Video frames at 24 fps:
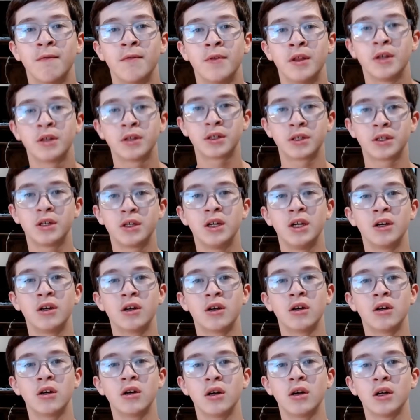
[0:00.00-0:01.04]

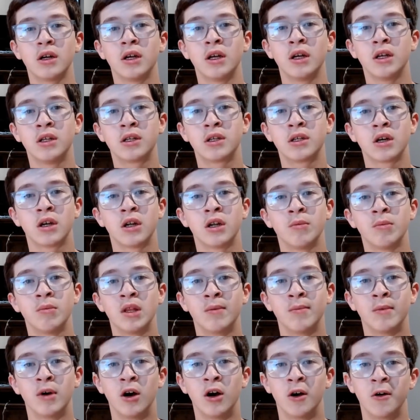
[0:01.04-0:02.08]
sneaker, it's gonna be the
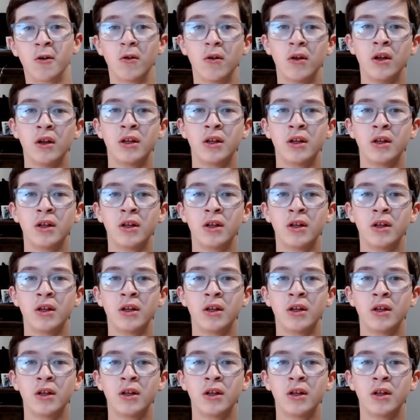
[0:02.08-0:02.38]
model.